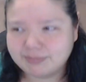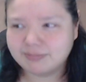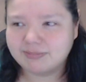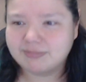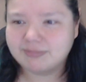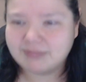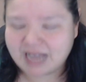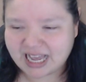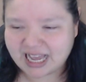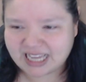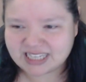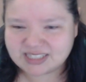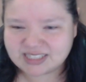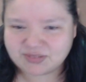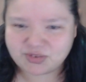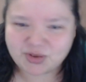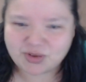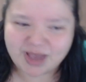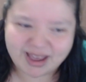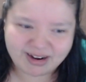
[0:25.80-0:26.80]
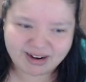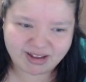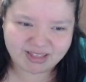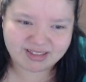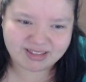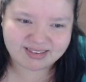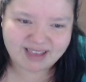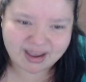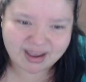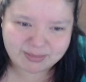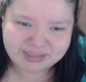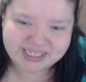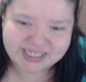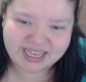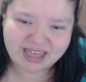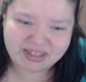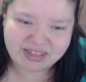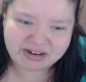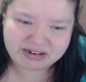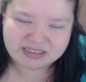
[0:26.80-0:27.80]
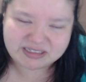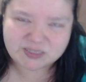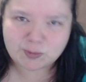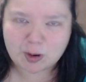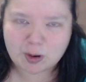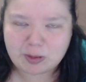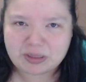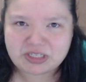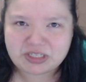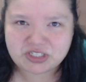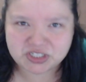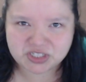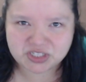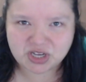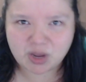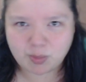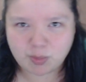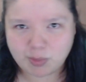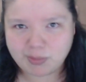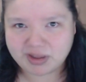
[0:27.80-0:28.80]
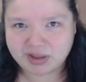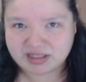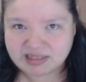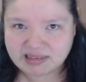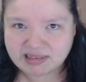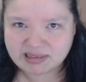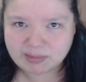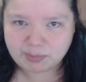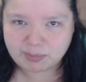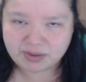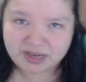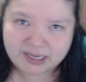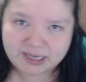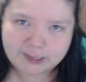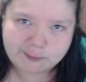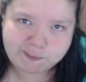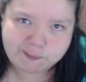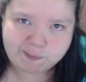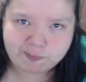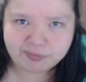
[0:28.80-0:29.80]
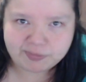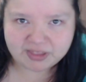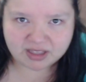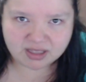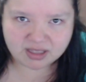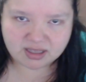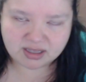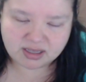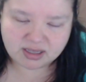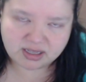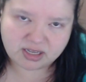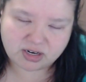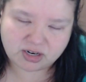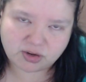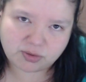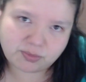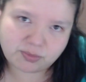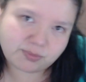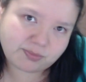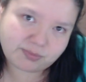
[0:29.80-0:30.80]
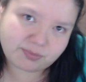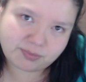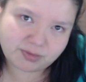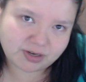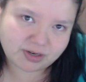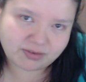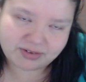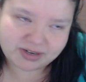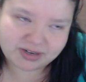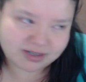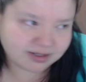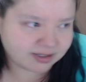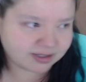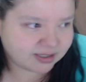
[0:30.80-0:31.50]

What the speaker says: I guess if you add all the time together, it's probably just a couple months, but you know, whatever.